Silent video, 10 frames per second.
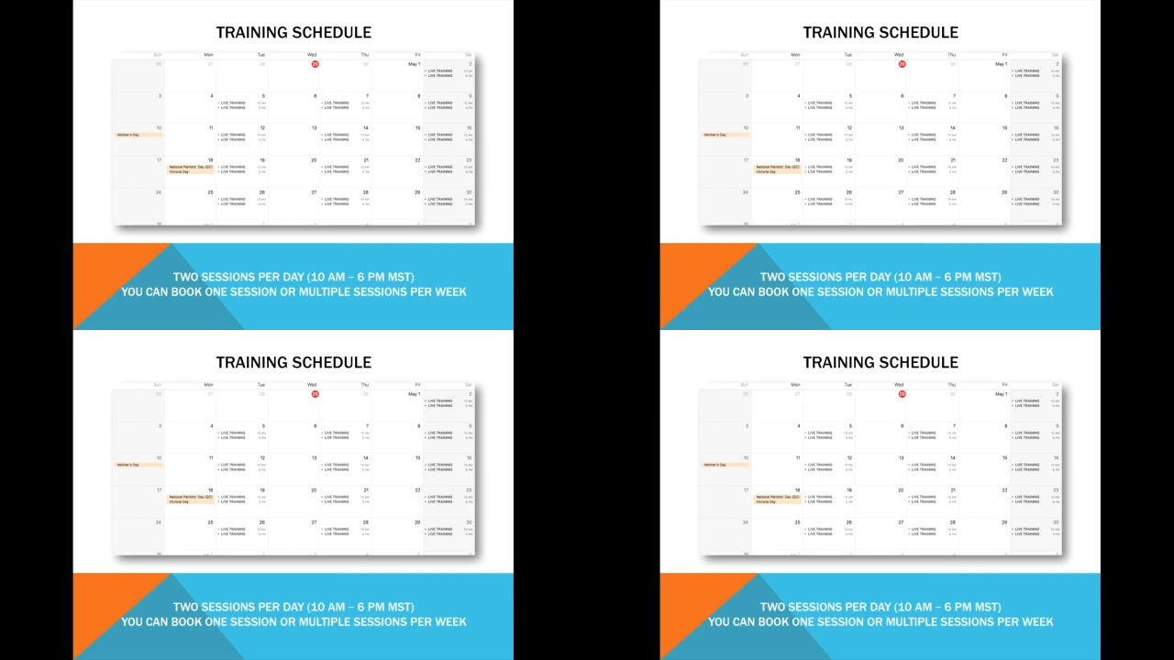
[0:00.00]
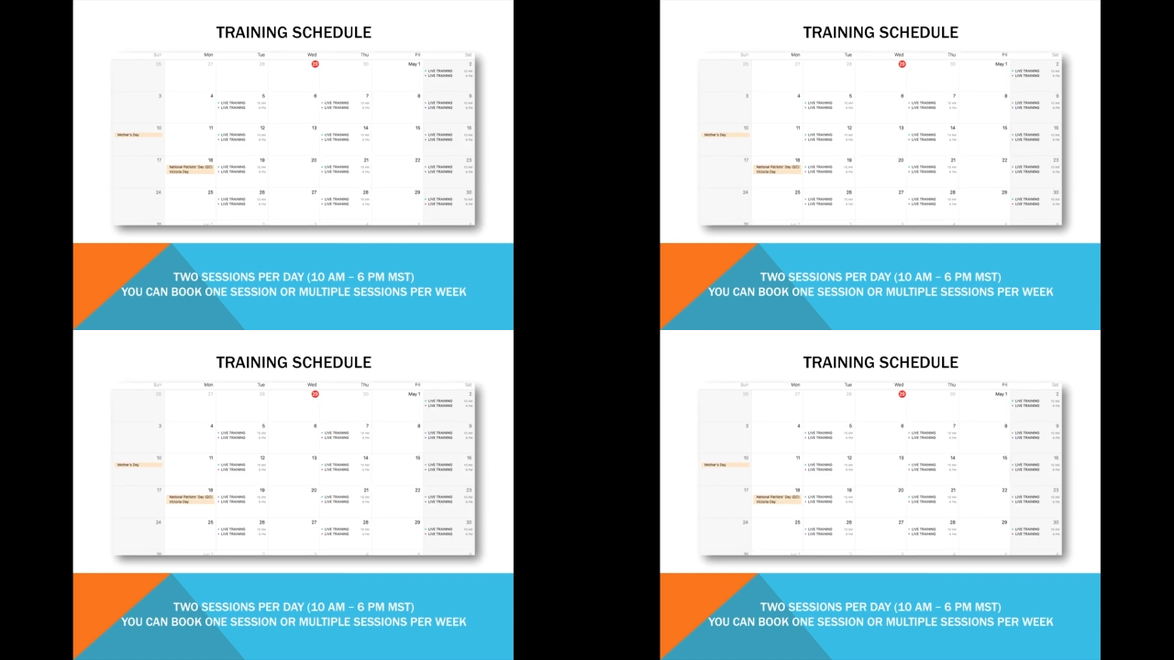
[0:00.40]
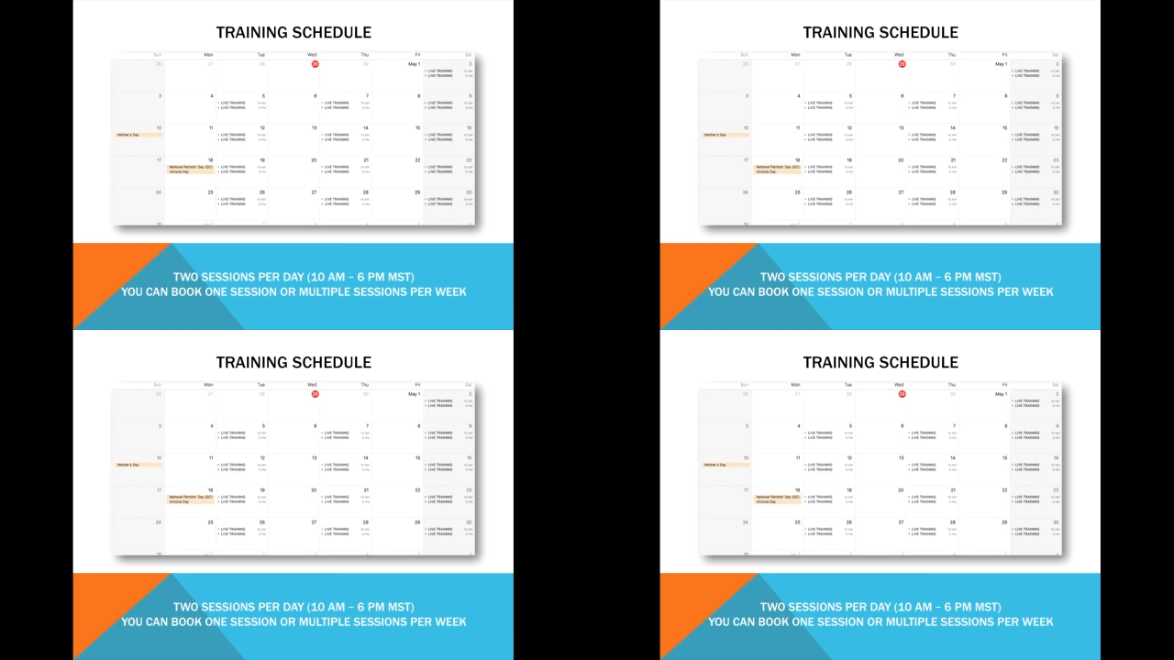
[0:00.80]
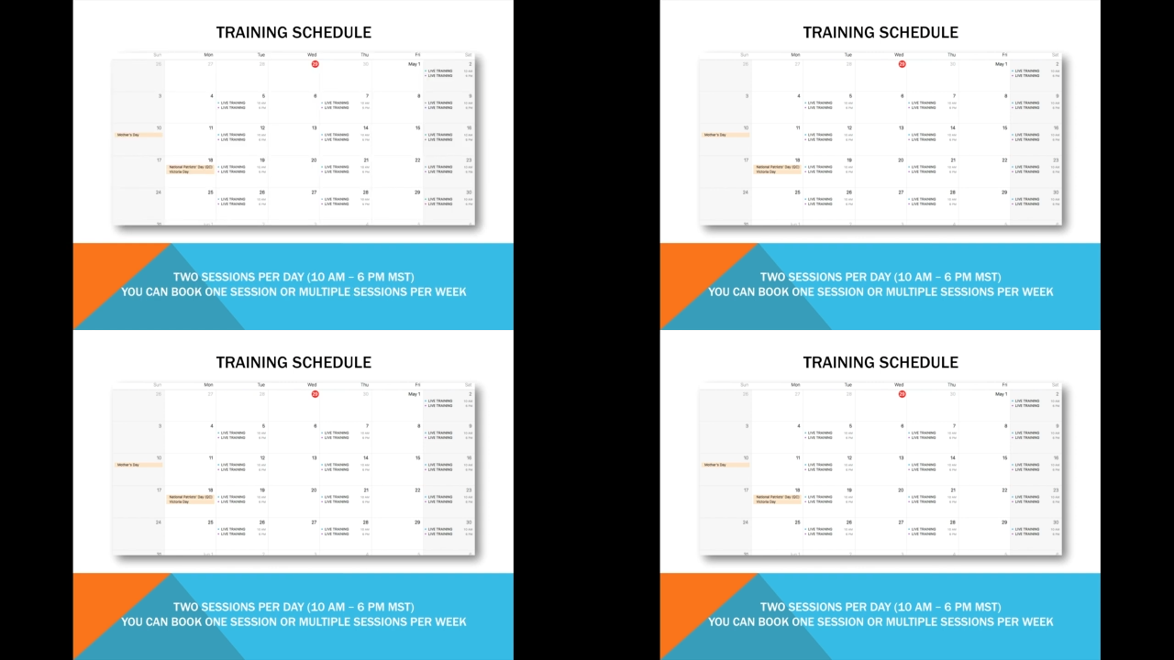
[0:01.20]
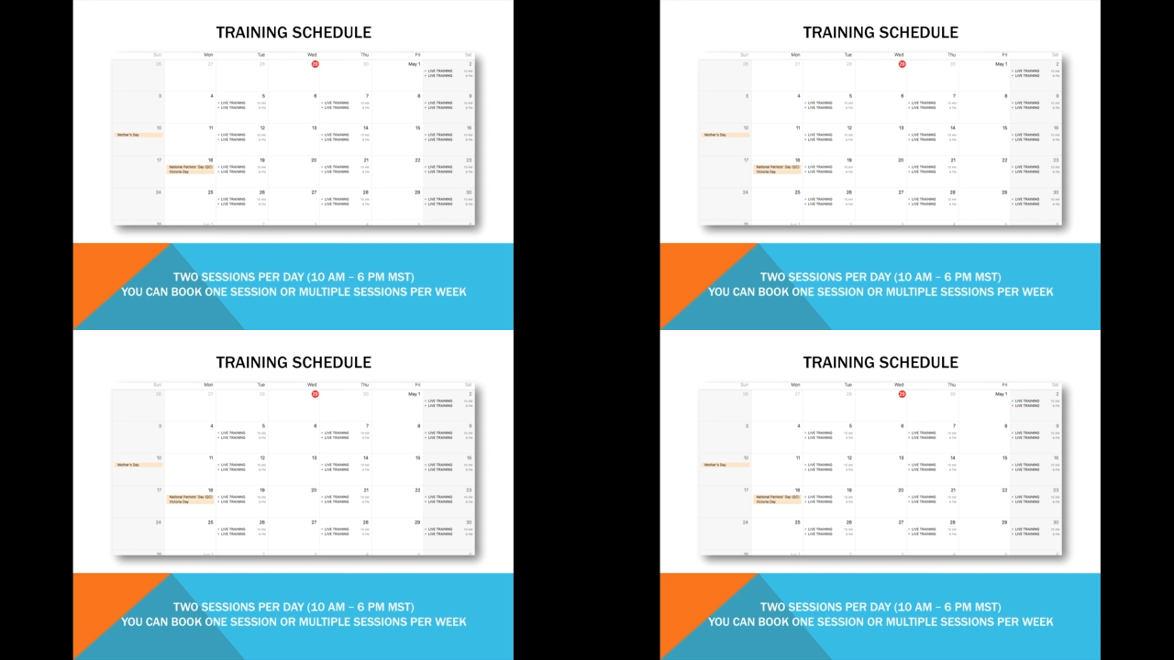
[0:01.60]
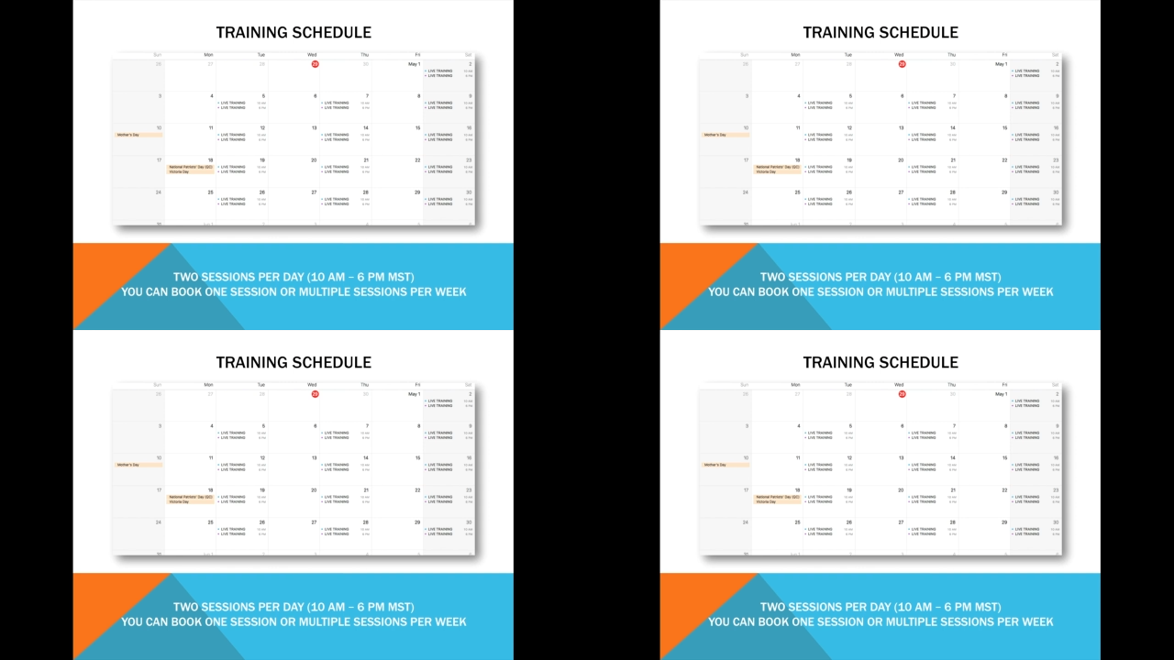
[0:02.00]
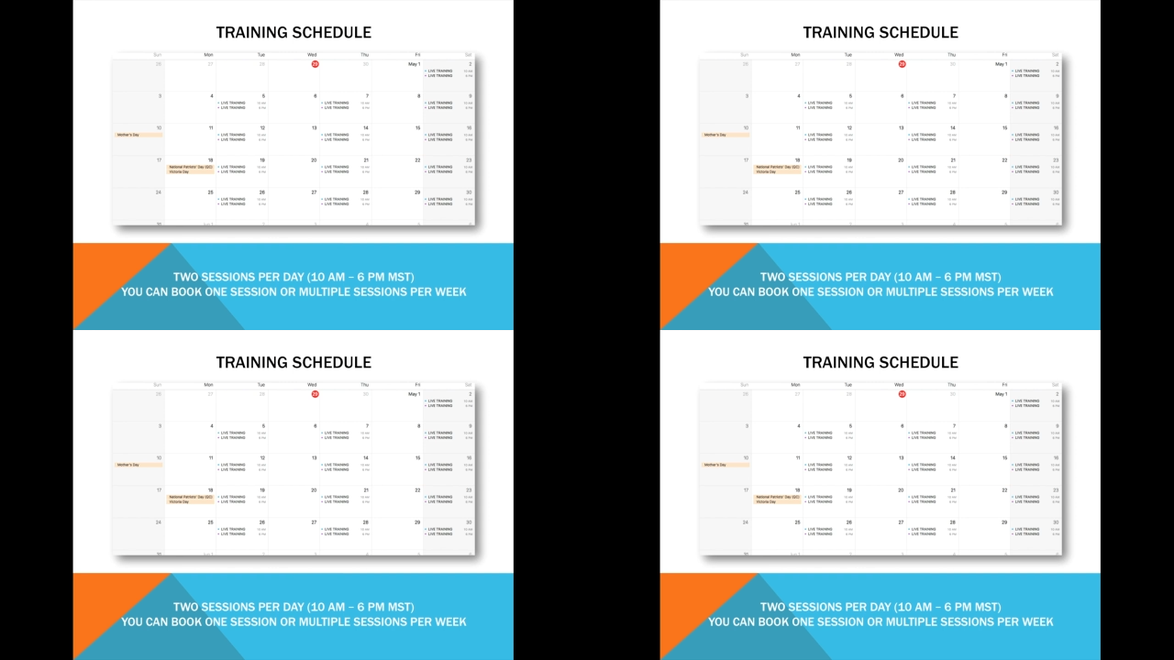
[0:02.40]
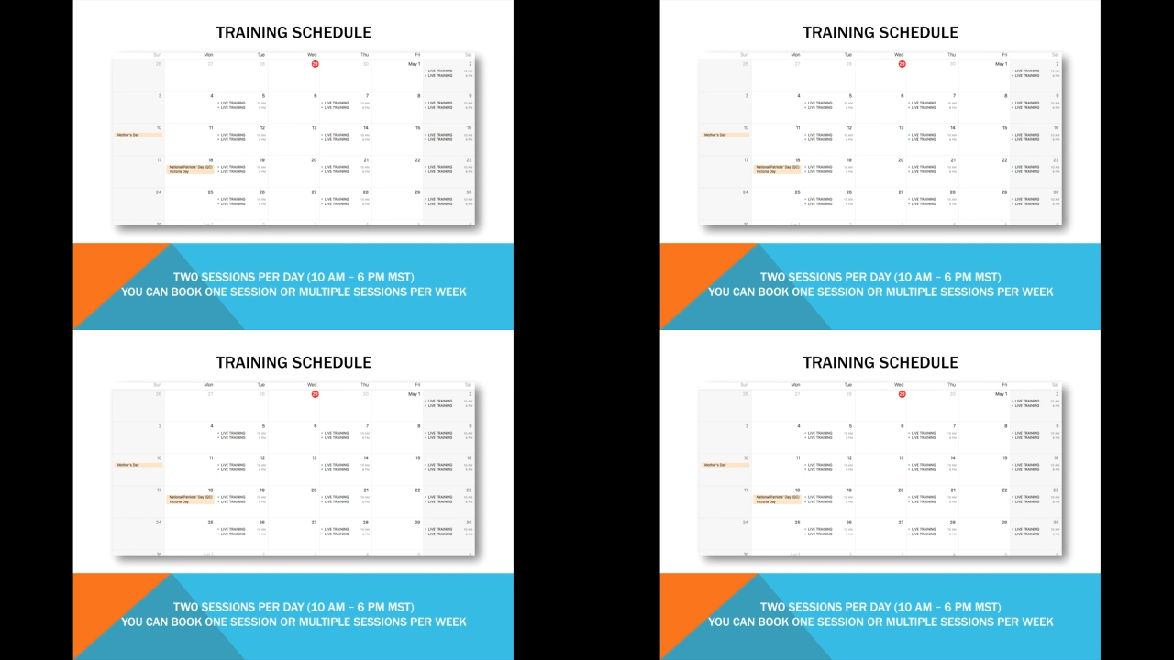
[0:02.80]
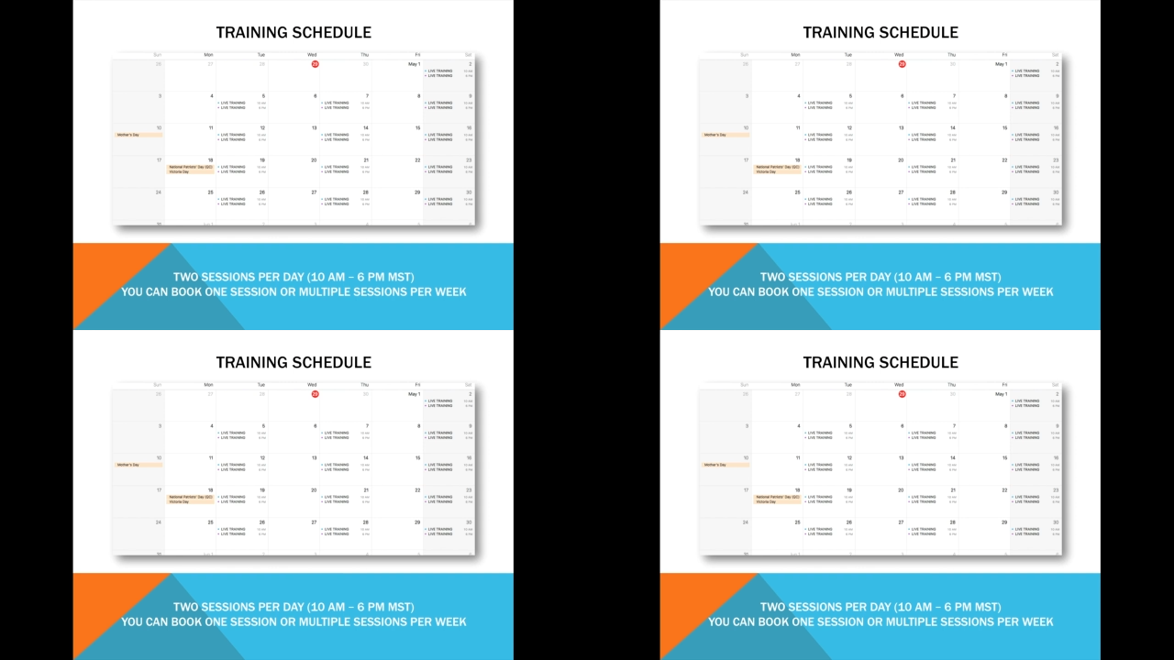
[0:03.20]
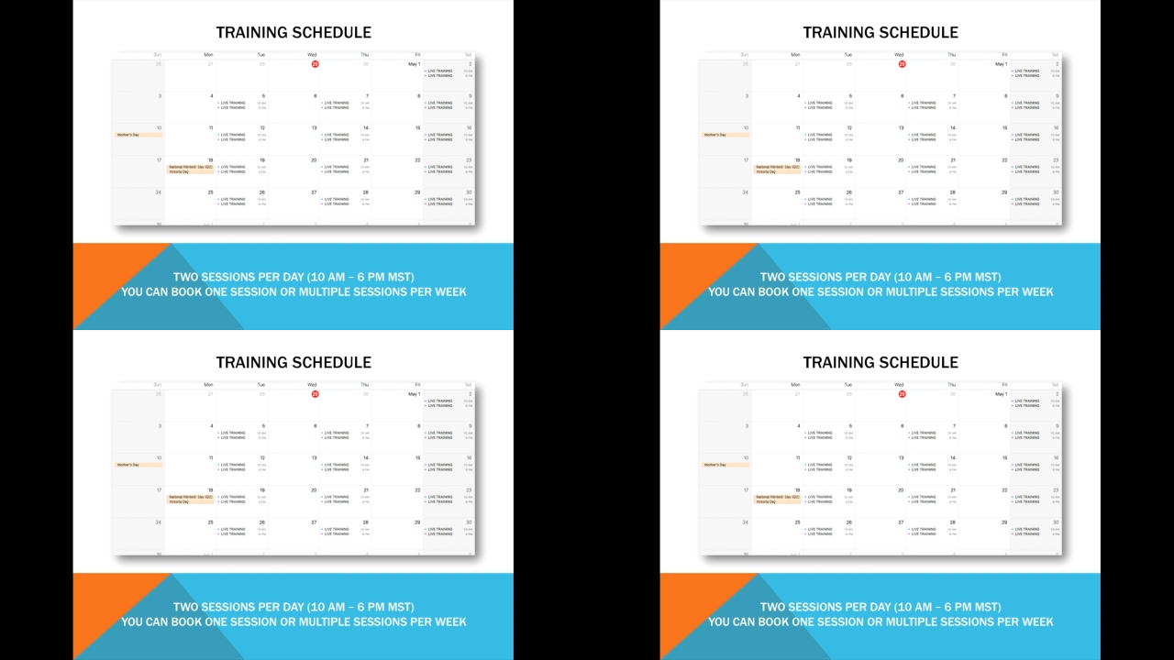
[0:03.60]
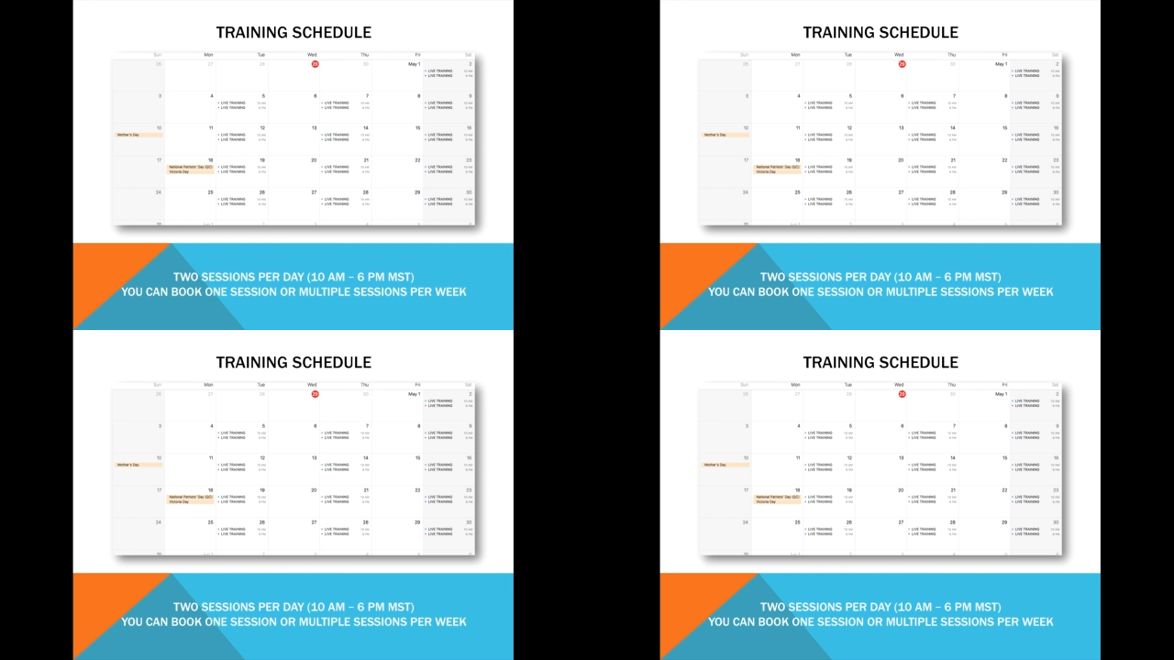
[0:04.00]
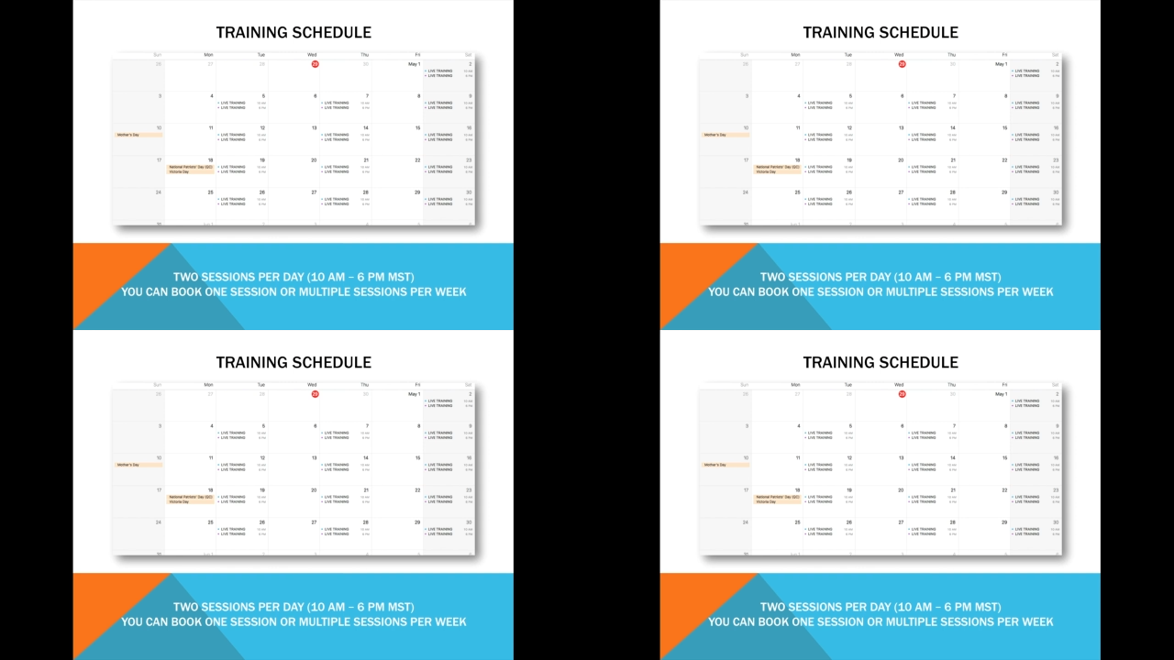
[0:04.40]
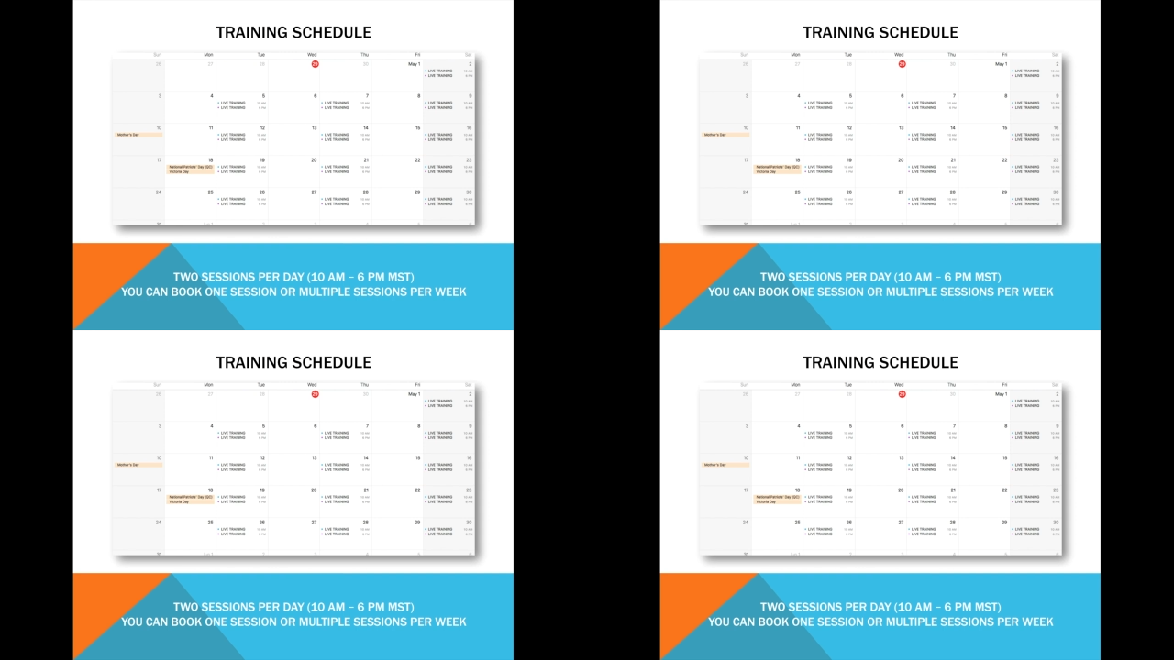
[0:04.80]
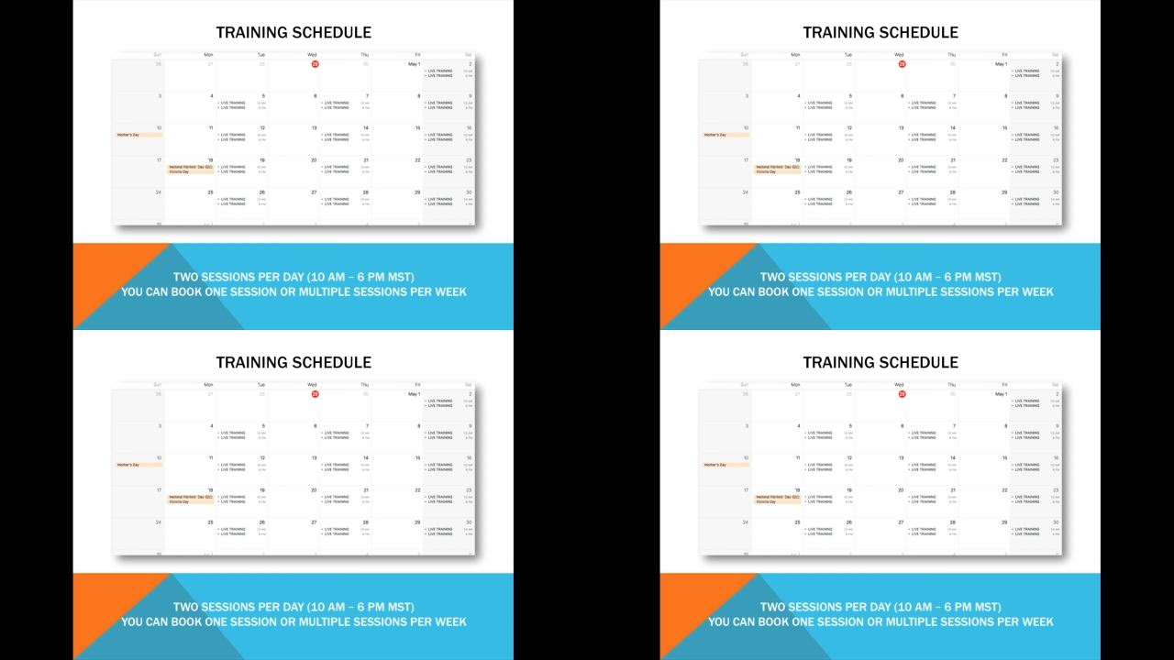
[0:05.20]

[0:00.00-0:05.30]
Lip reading: Nobody's mouth can be seen.